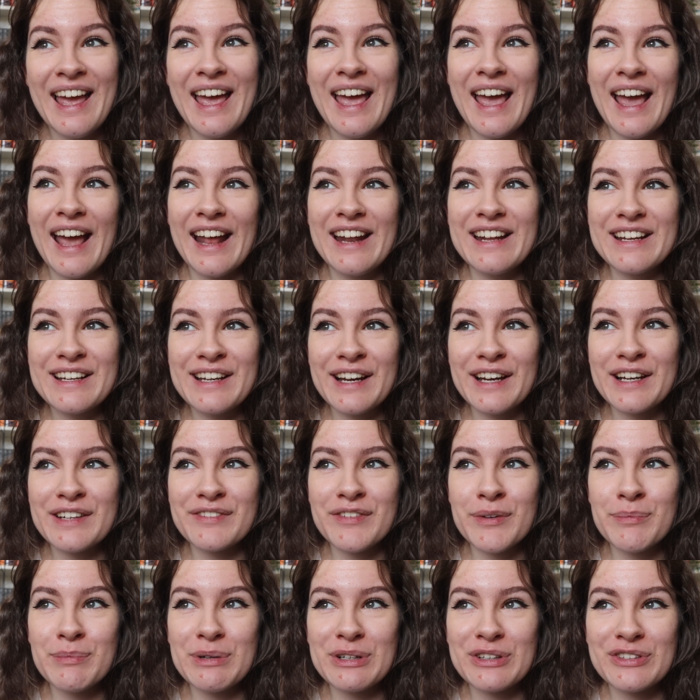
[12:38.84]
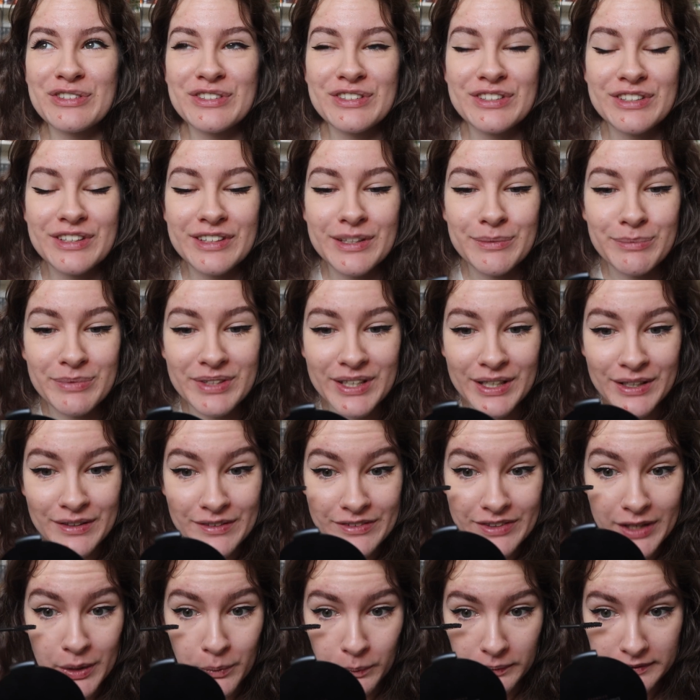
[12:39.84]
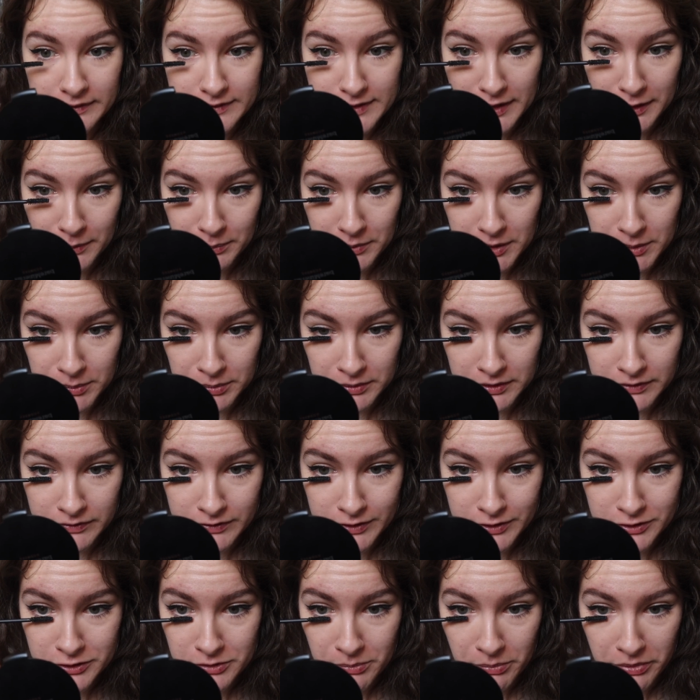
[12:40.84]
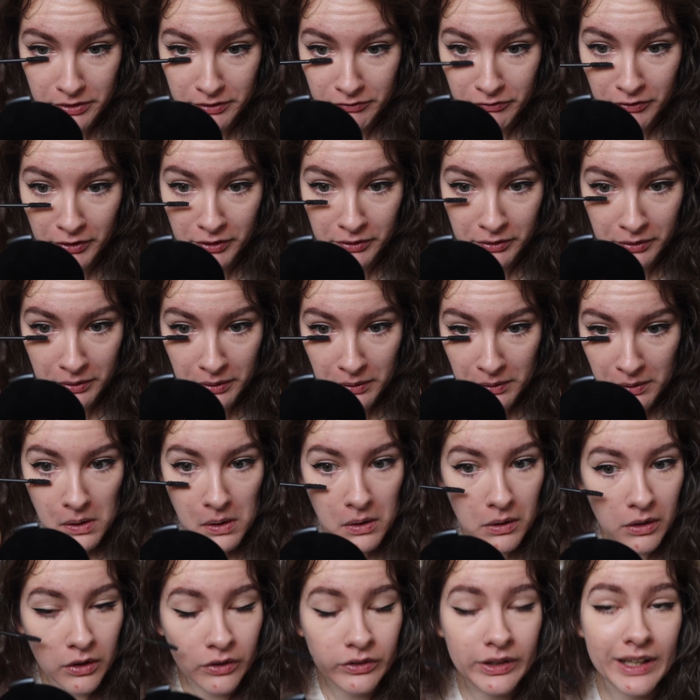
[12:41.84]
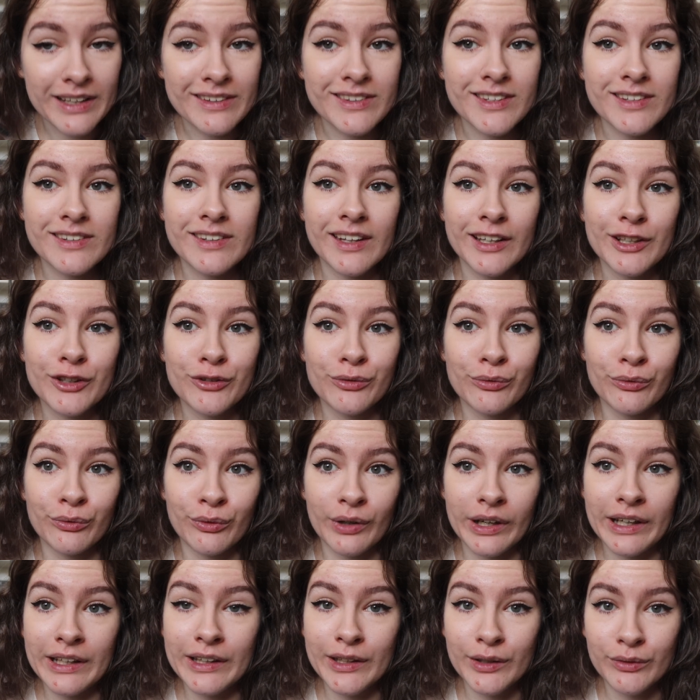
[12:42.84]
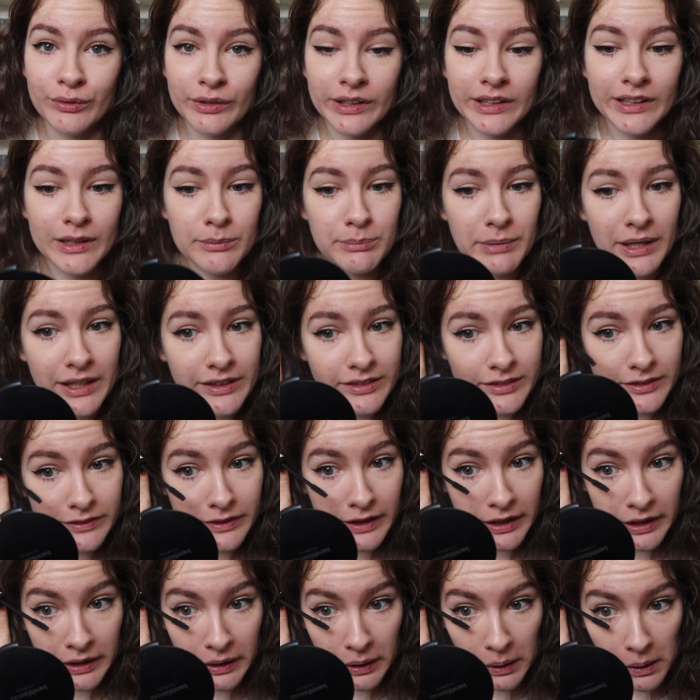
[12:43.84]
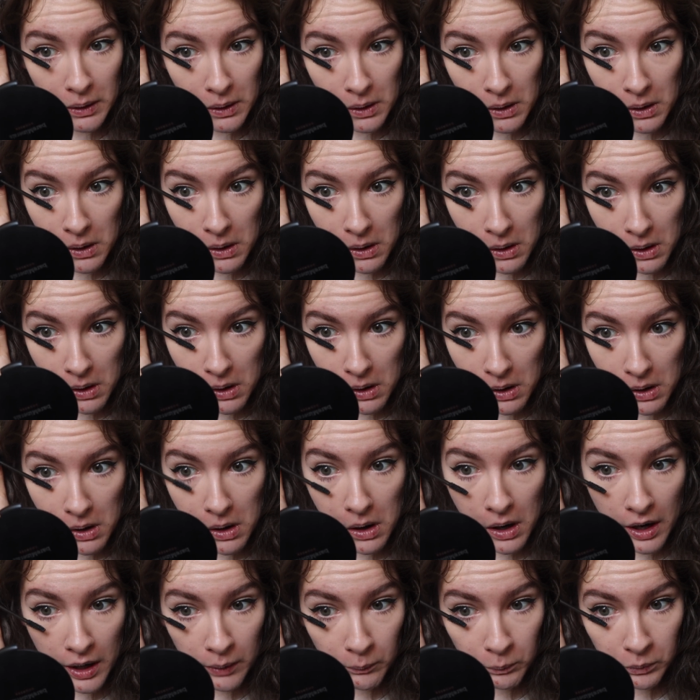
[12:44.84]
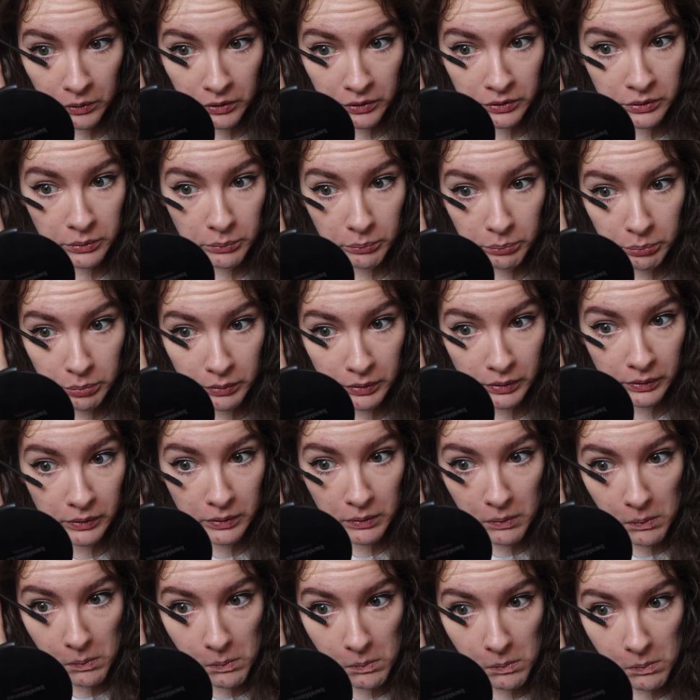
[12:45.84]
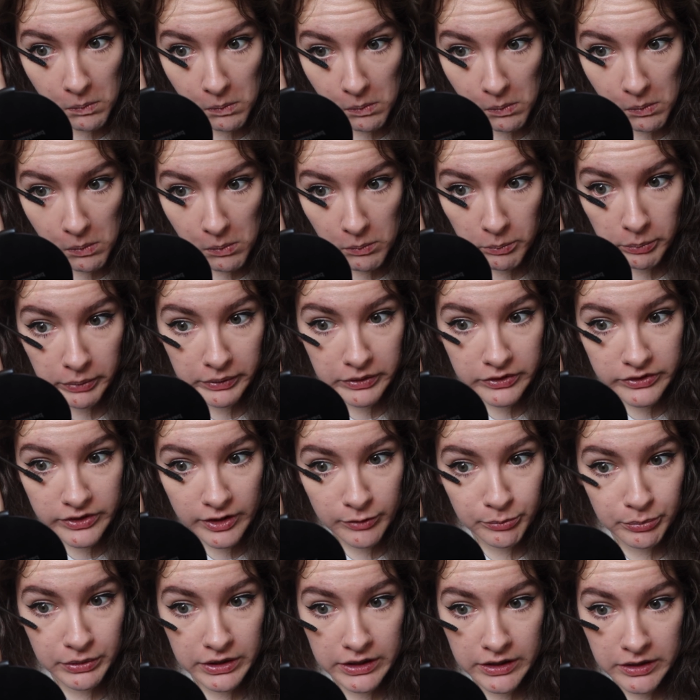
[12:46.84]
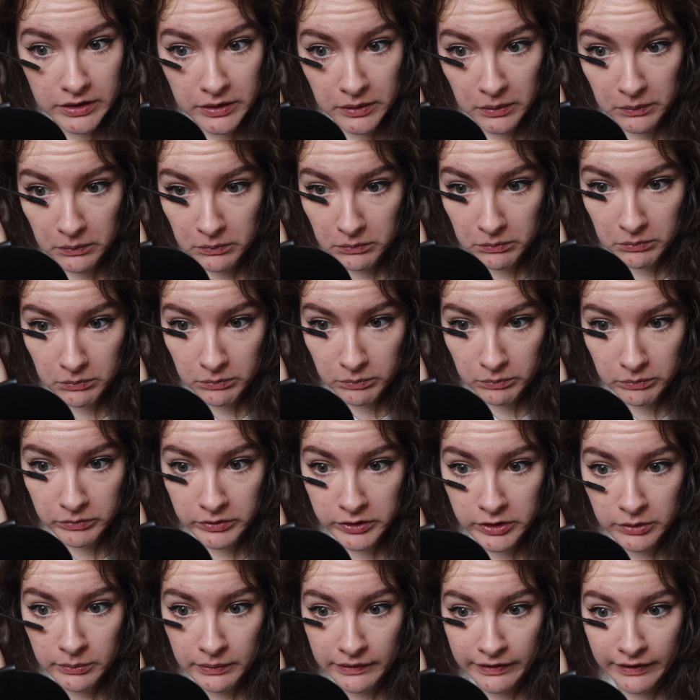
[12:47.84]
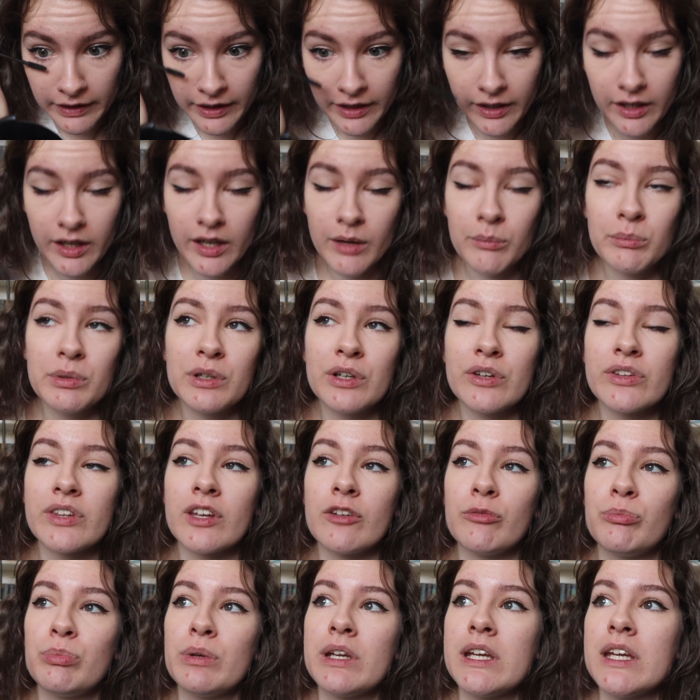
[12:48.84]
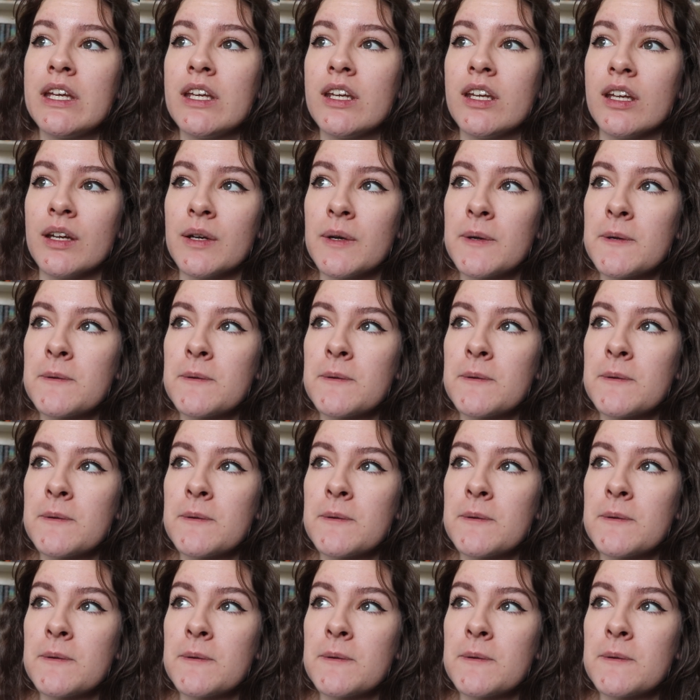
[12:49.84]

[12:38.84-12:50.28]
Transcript: any kind of emotion to themselves. I will tell people if there's something wrong. Unless it's like really, really bad, then I won't. But because I've been doing that, and because I've been,